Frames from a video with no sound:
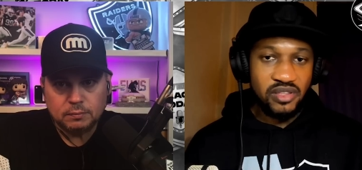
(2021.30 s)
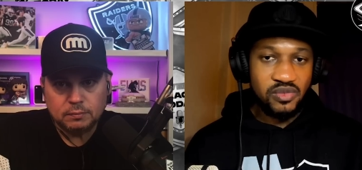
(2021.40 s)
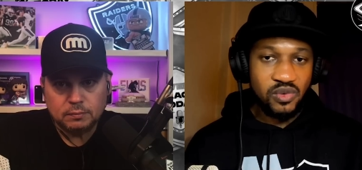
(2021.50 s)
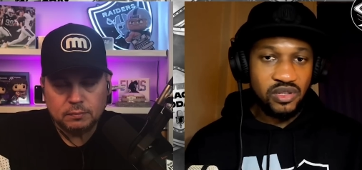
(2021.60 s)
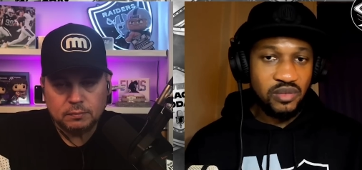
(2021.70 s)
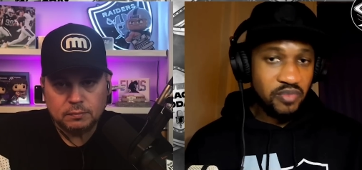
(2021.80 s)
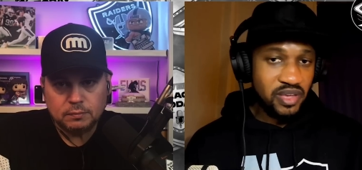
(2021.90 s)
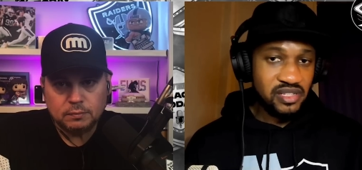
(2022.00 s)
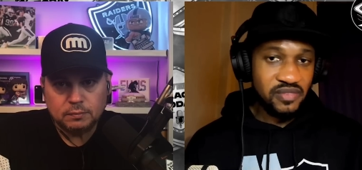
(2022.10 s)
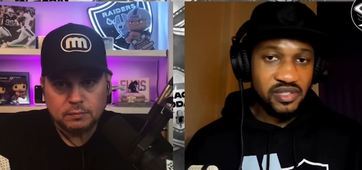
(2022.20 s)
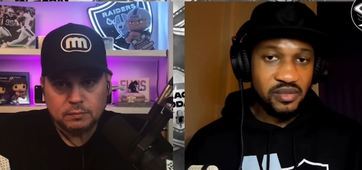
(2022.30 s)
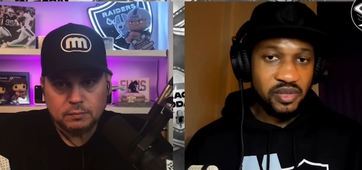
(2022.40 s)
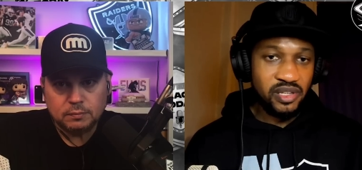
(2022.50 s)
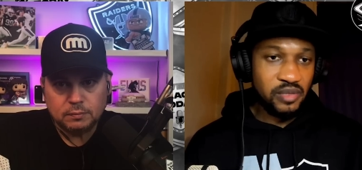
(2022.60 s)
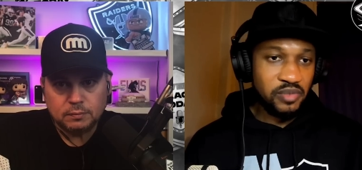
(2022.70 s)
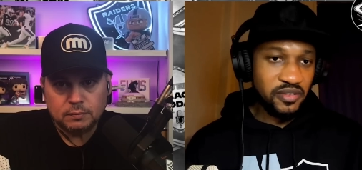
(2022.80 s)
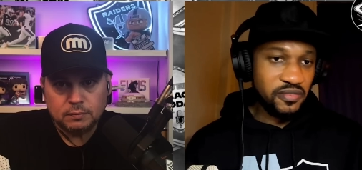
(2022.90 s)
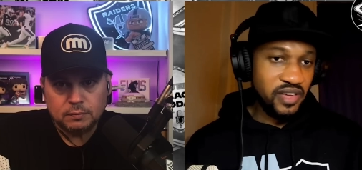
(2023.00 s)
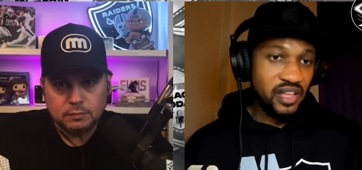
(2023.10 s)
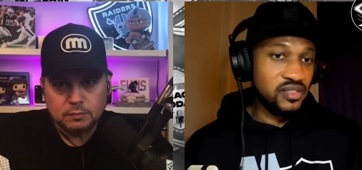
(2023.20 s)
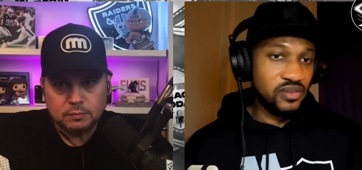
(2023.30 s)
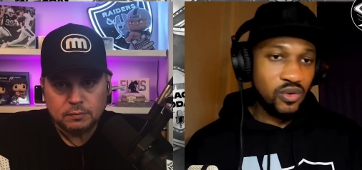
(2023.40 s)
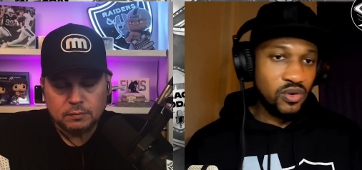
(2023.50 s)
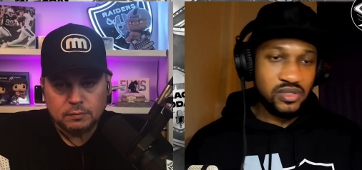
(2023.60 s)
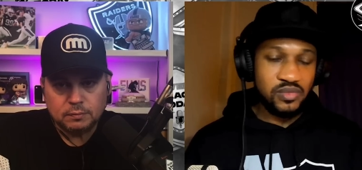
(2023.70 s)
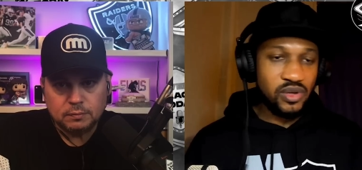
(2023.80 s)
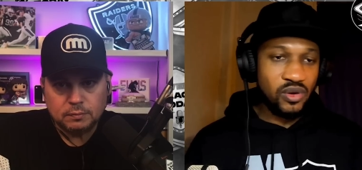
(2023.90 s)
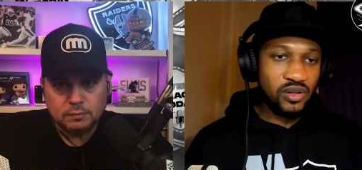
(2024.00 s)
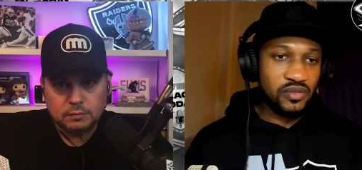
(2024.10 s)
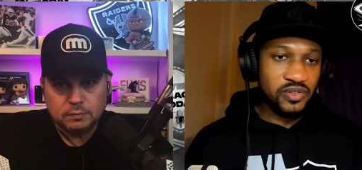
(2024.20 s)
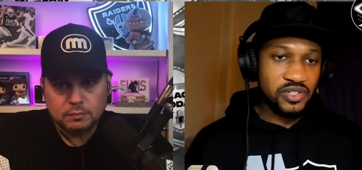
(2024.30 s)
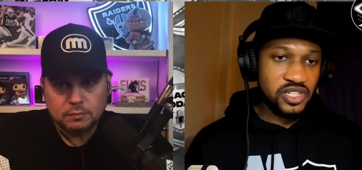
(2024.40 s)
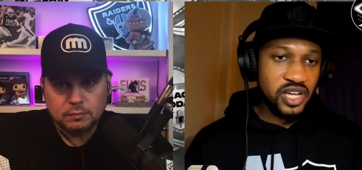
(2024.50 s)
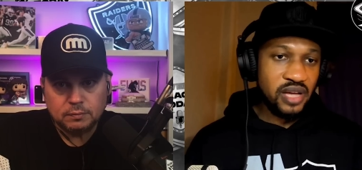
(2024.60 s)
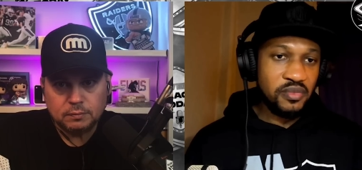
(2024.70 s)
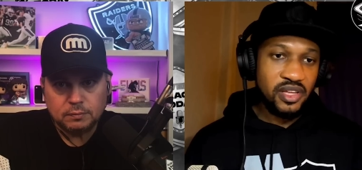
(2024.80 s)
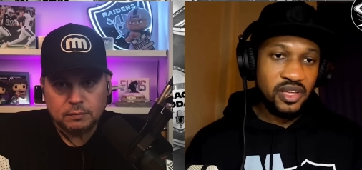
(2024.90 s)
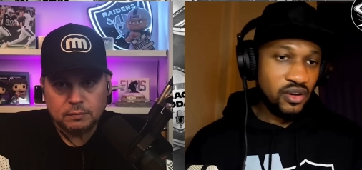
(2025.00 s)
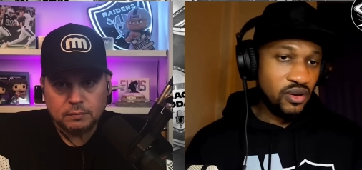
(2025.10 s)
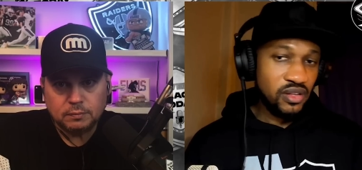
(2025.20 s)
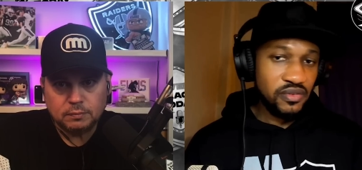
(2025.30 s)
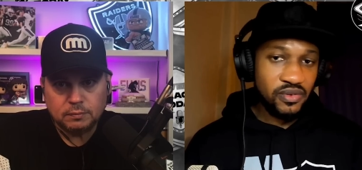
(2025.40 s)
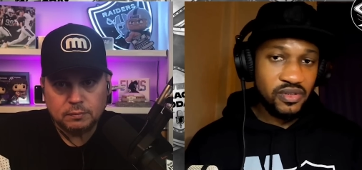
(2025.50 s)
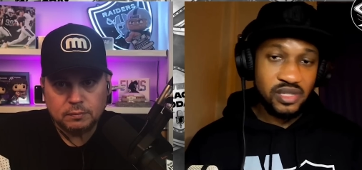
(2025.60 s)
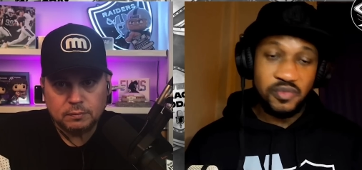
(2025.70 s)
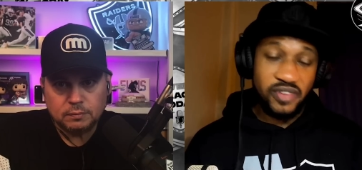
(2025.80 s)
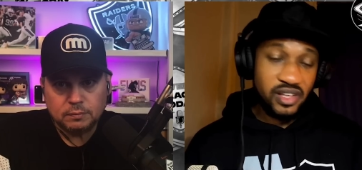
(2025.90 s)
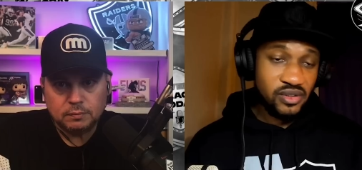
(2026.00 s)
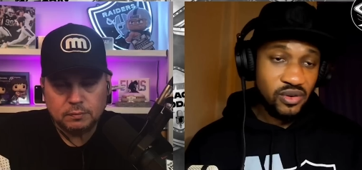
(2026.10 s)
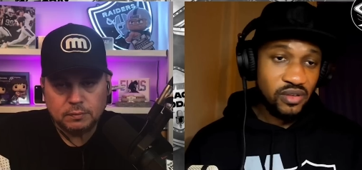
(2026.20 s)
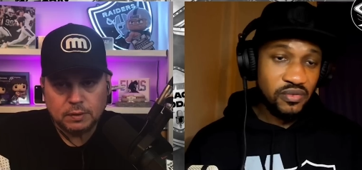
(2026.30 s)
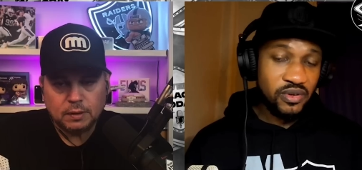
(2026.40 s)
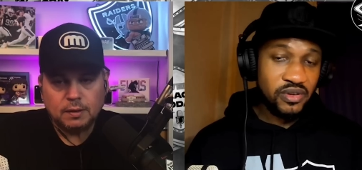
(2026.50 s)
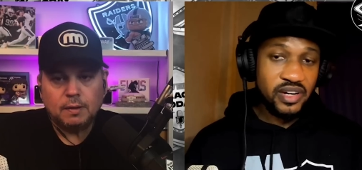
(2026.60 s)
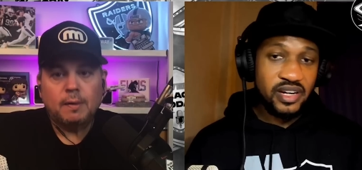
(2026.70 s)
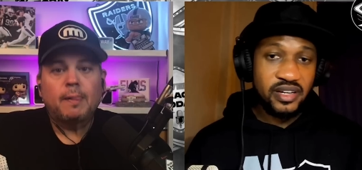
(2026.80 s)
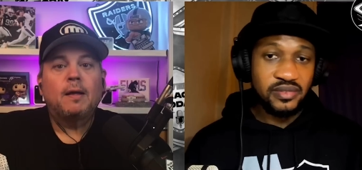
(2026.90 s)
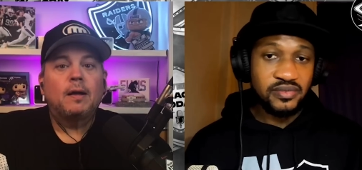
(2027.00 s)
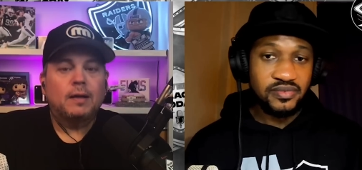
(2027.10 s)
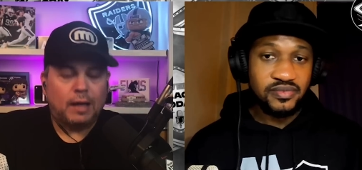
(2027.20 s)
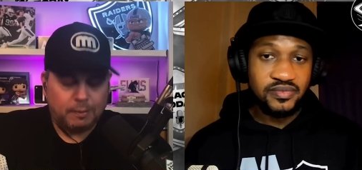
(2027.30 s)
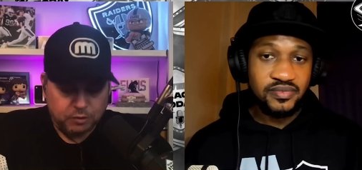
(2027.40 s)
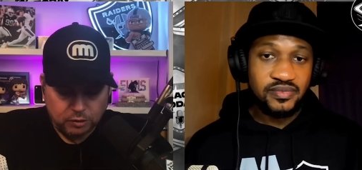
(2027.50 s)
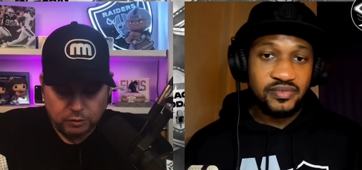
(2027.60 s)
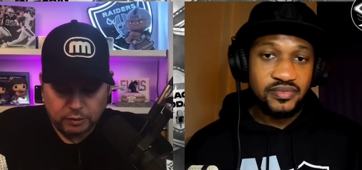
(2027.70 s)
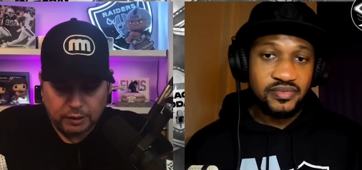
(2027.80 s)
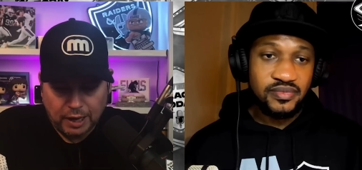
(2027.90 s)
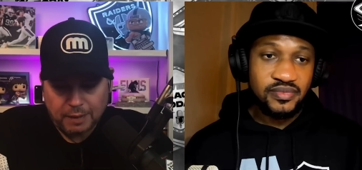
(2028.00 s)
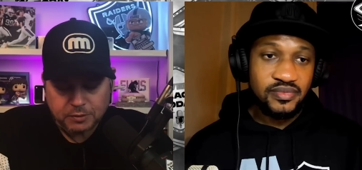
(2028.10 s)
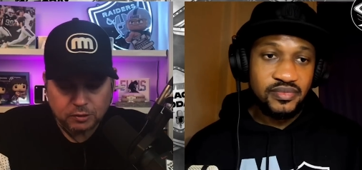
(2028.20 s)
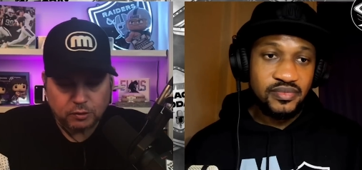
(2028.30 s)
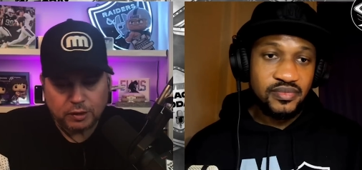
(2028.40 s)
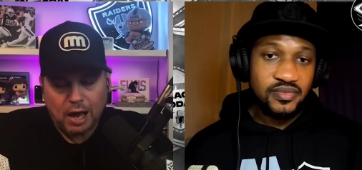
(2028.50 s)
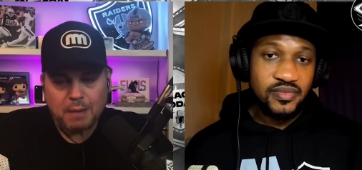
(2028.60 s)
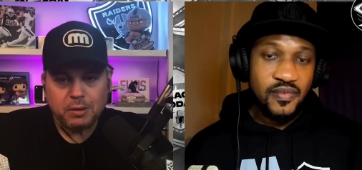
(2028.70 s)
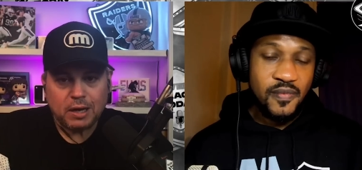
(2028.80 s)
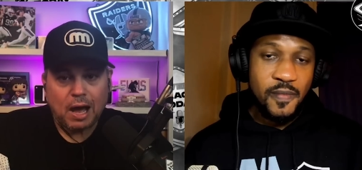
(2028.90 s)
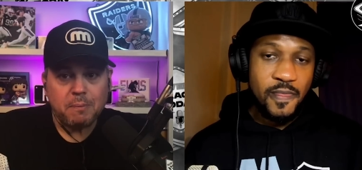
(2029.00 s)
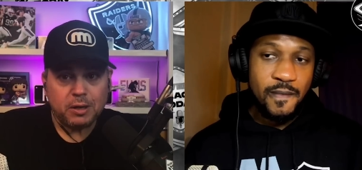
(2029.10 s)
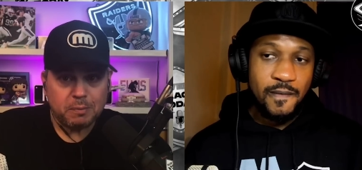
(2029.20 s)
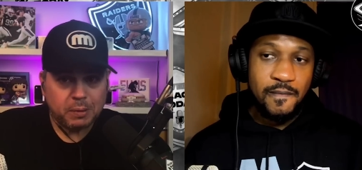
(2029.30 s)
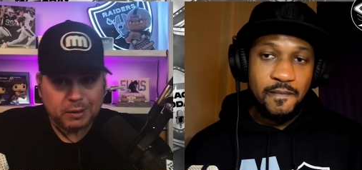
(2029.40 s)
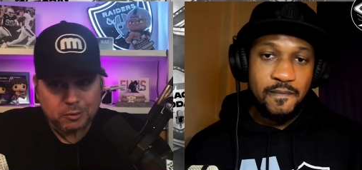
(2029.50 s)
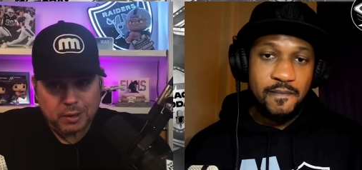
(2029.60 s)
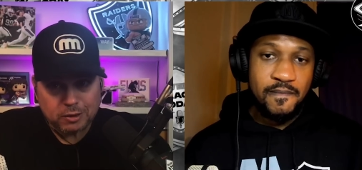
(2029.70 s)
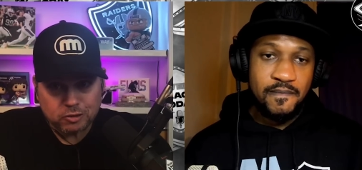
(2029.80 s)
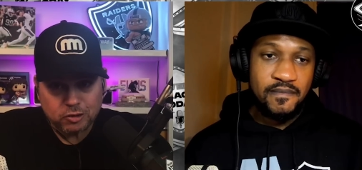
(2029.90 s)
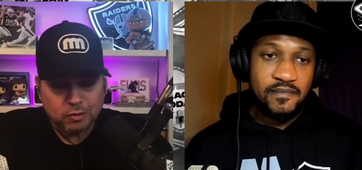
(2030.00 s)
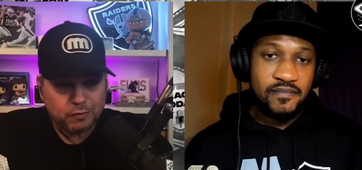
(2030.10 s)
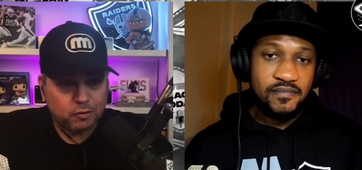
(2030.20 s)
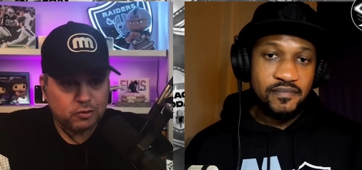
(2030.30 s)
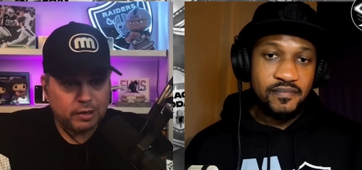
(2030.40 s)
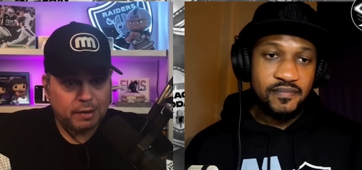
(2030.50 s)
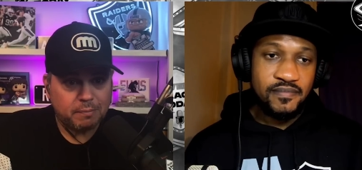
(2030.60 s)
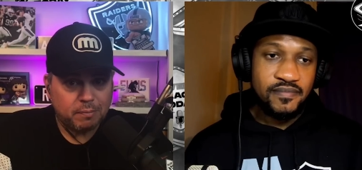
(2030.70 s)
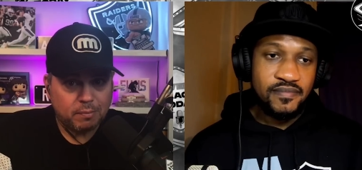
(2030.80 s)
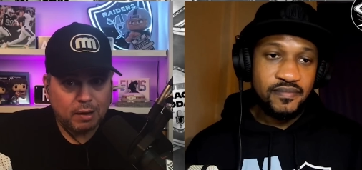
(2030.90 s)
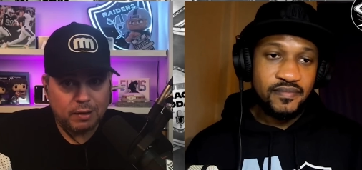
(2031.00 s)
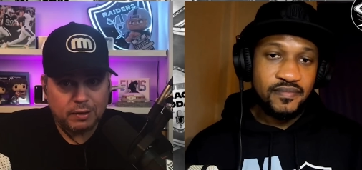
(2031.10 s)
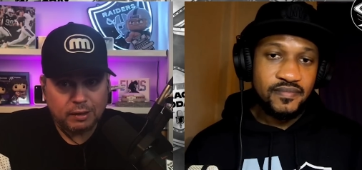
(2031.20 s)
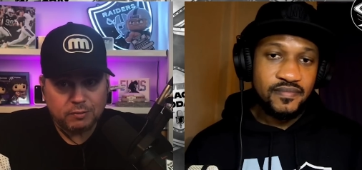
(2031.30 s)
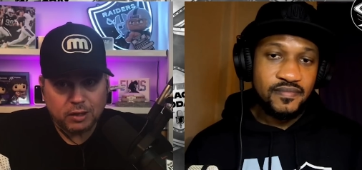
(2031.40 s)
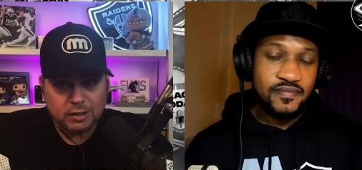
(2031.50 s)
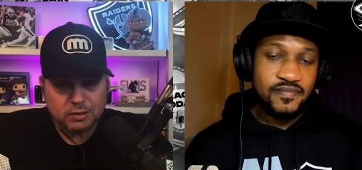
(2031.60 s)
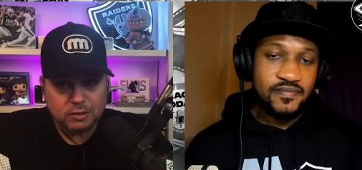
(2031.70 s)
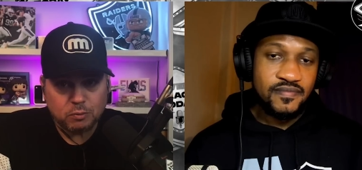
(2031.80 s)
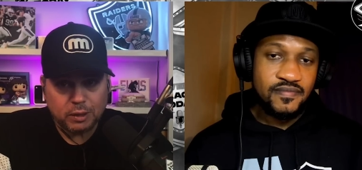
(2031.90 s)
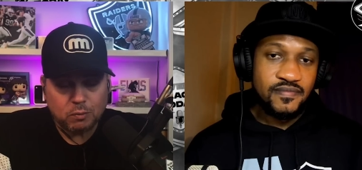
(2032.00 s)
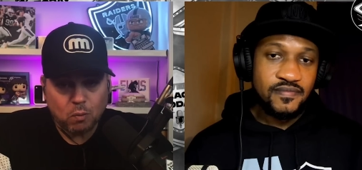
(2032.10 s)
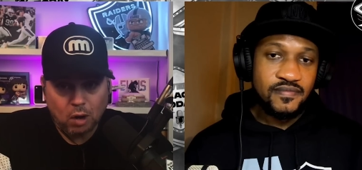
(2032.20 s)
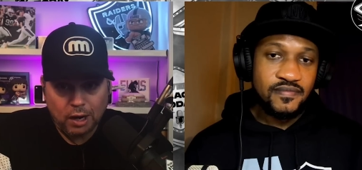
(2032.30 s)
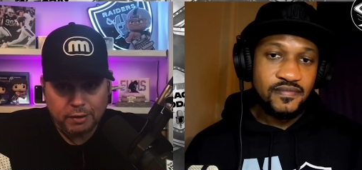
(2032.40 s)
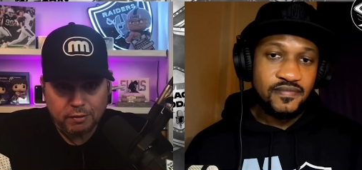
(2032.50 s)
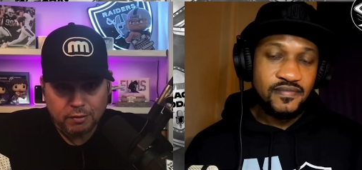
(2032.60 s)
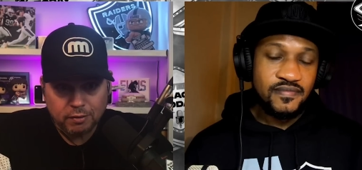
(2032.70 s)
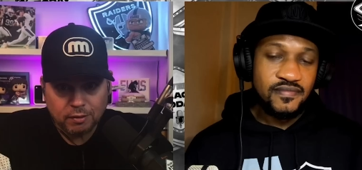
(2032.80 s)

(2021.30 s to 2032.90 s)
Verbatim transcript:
Speaker 1: work the best of his ability. But the fans, of course, would be calling for his job. They're calling for it. Some fans are calling for it right now.
Speaker 2: Absolutely. Absolutely. I'm going to, I'm going to pick the Raiders too. The first time I think I've done it since week one.